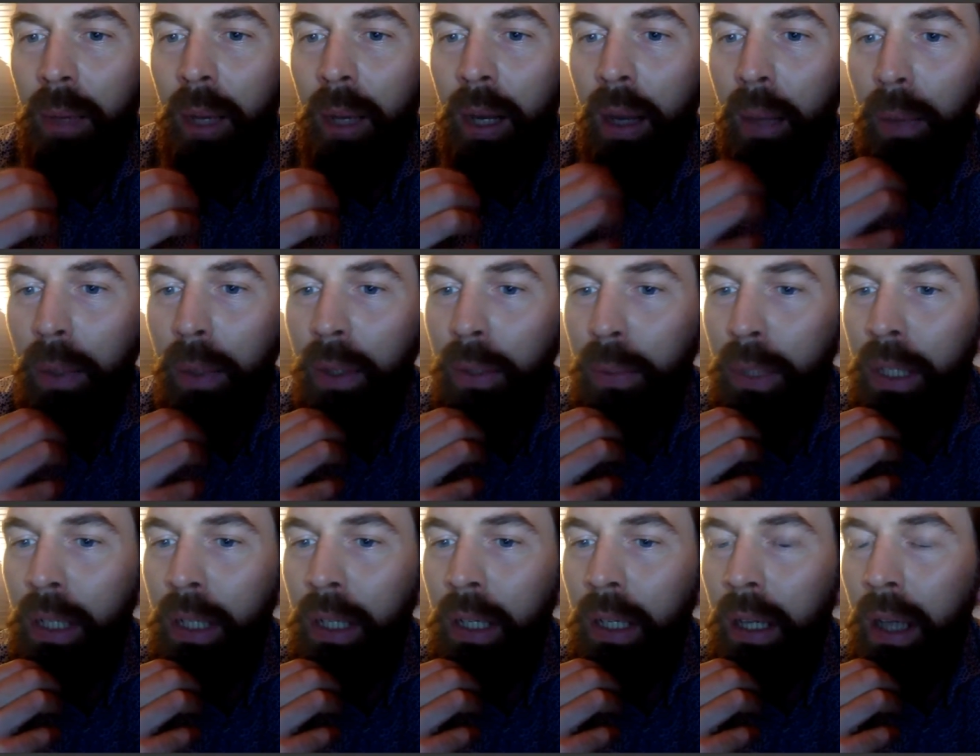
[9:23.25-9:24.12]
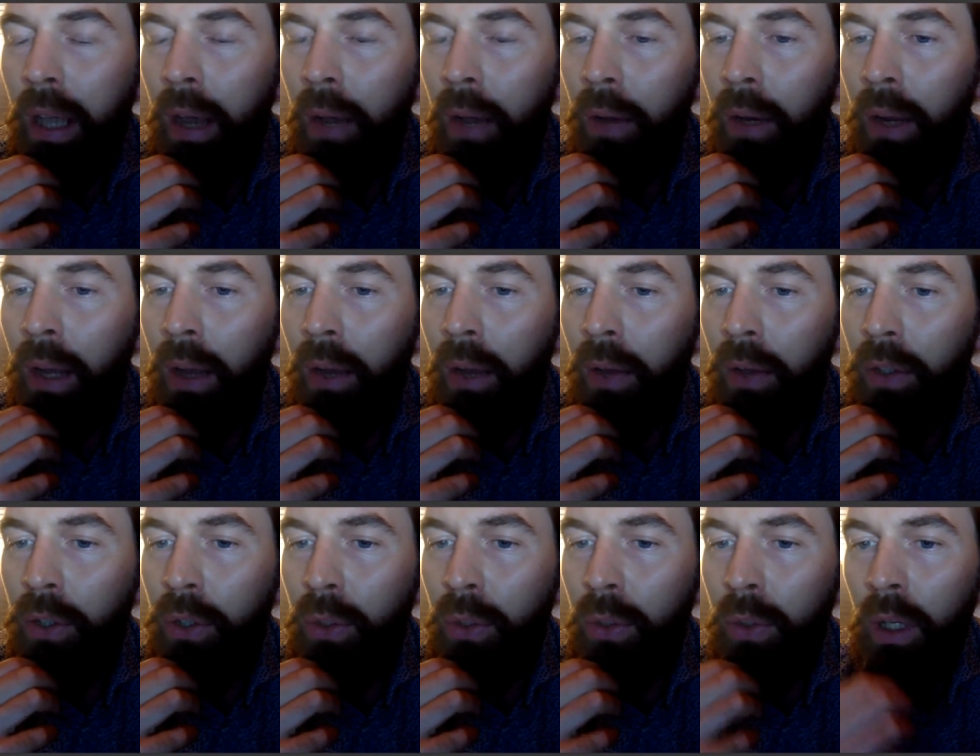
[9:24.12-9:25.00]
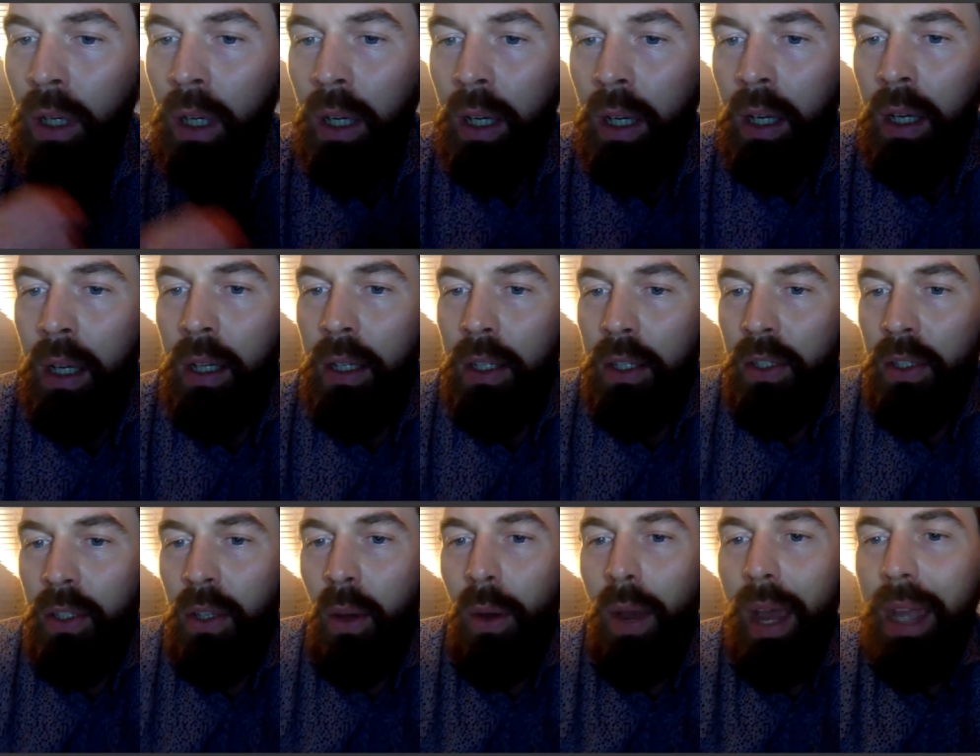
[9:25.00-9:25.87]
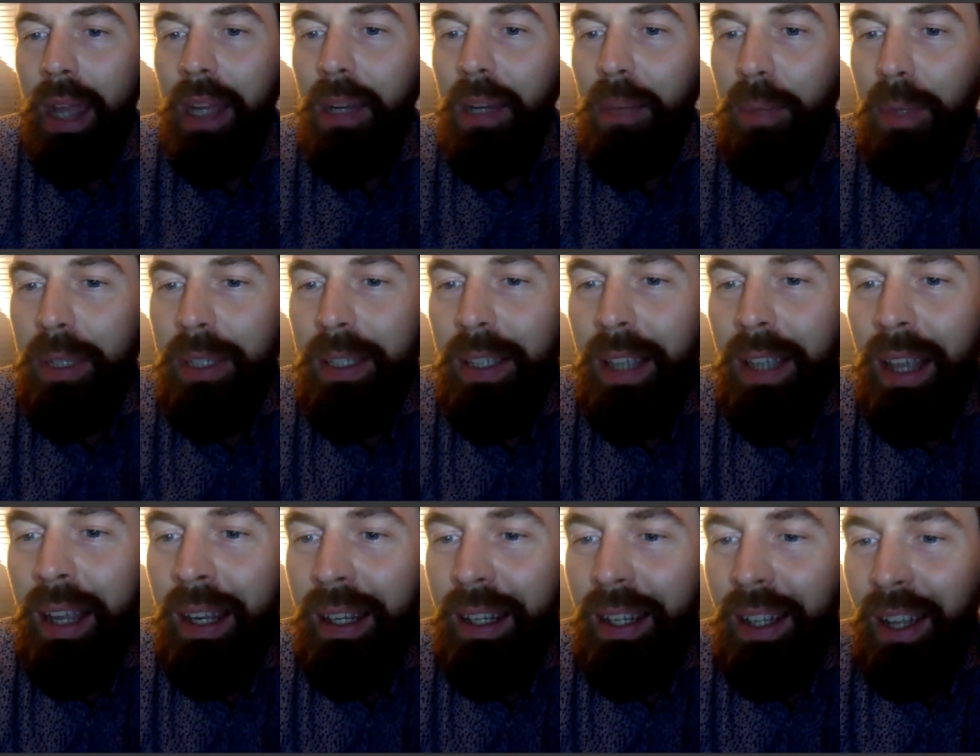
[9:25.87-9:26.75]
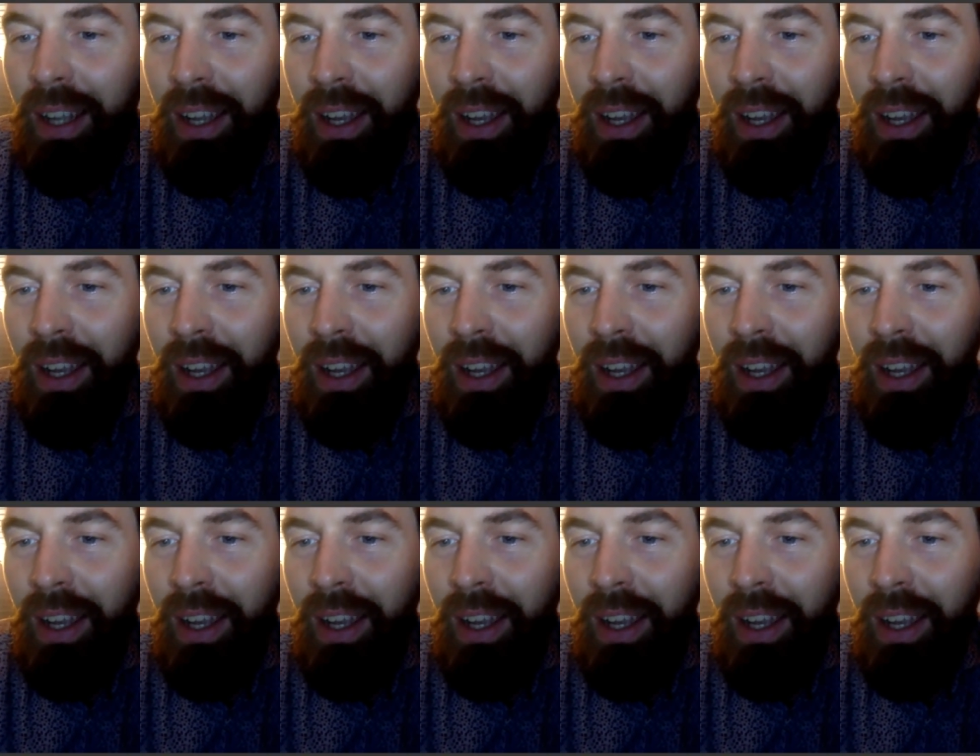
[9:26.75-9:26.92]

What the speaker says: but I will read it out loud too. So 80%